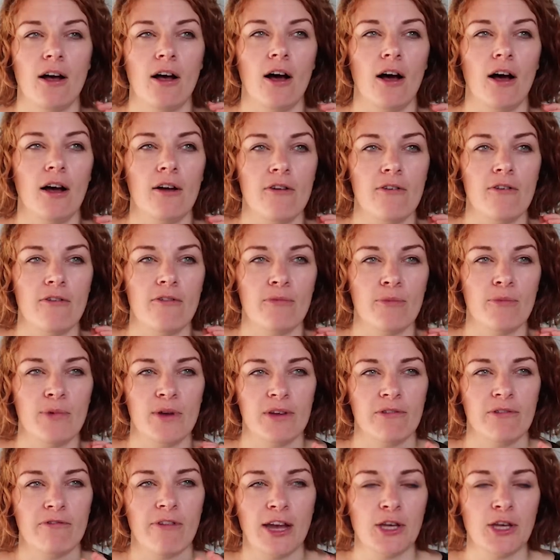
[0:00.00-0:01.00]

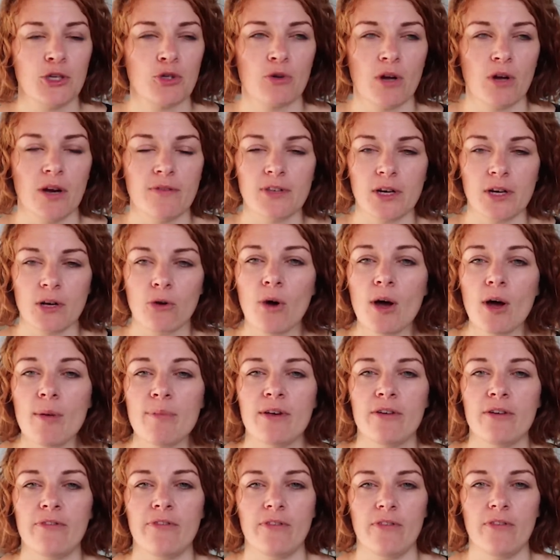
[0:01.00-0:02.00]
Rachel and I have done quite
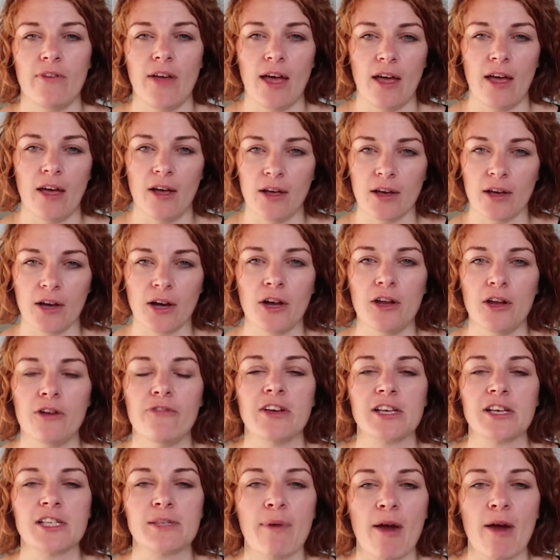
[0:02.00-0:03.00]
a bit of kind
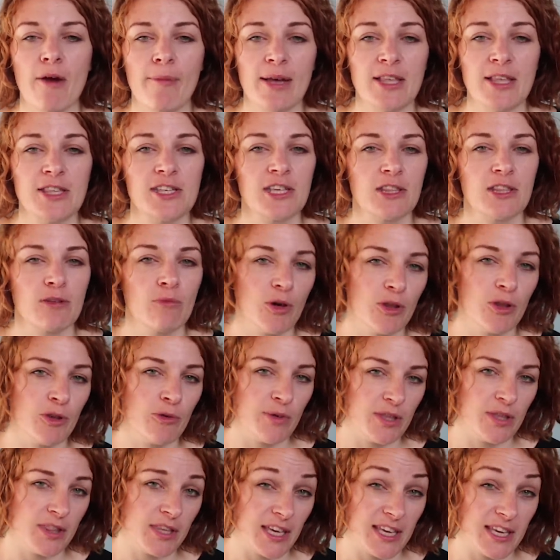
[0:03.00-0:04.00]
of experimenting, the one that
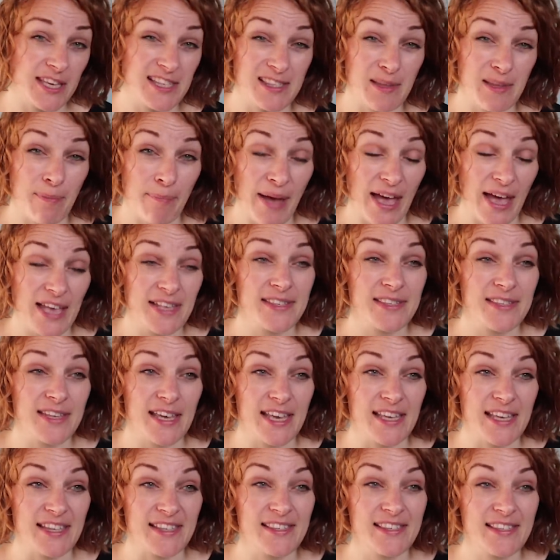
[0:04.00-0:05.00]
we think is the best
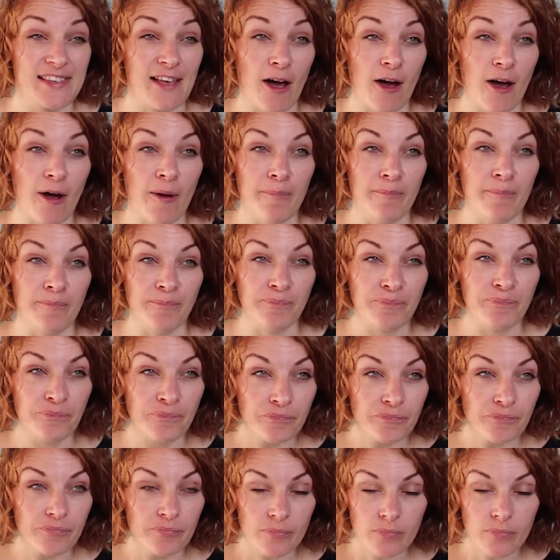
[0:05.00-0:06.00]
is,
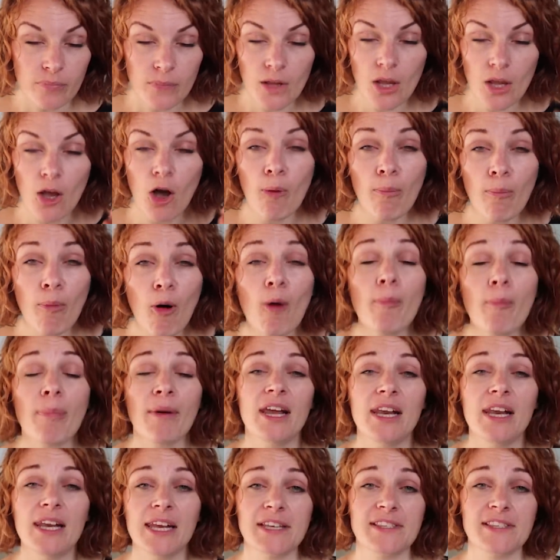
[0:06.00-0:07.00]
I'll
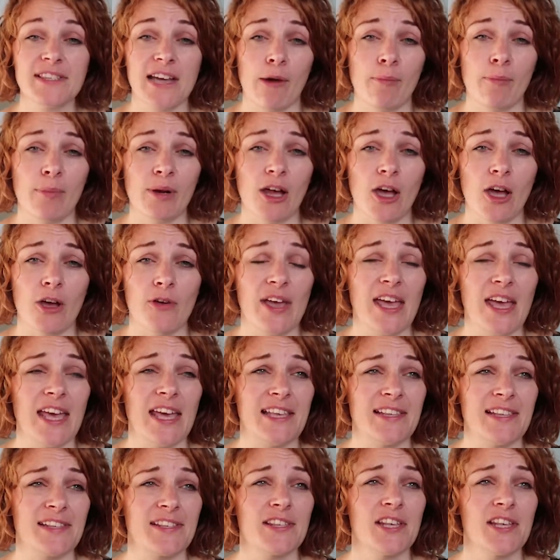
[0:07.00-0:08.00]
pop a link down below,
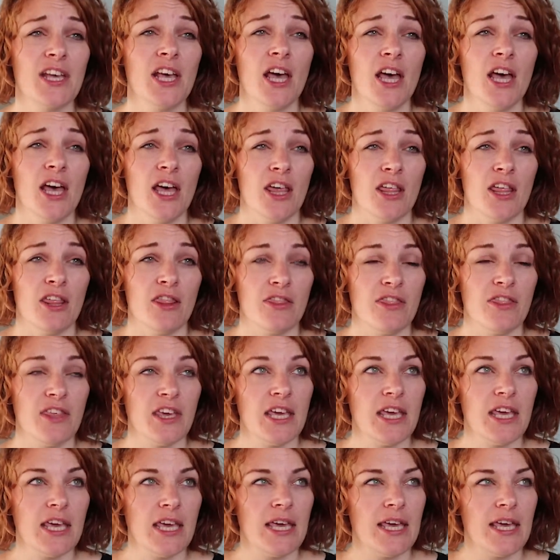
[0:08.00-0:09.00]
is
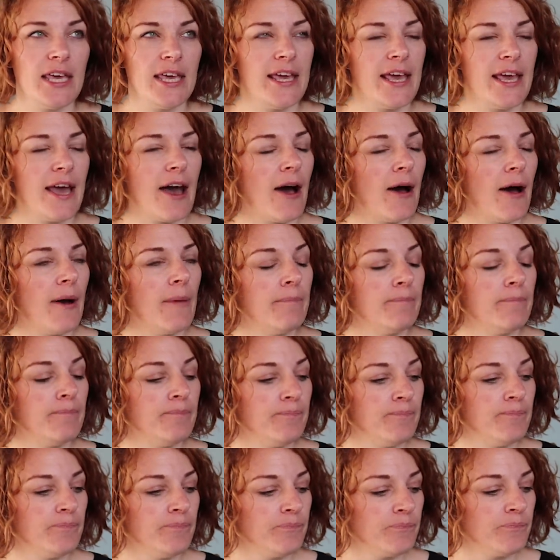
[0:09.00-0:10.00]

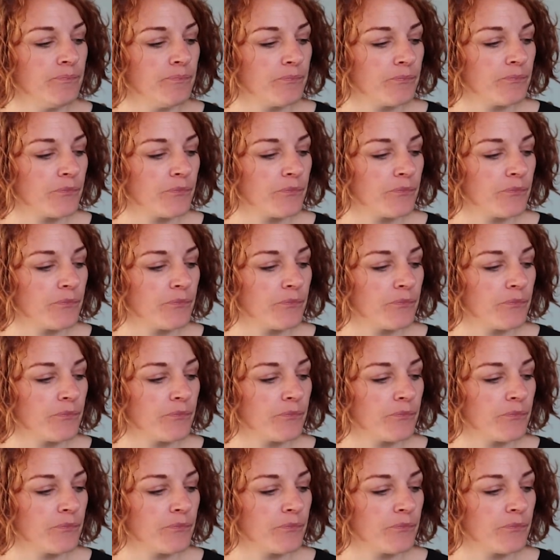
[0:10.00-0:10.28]
the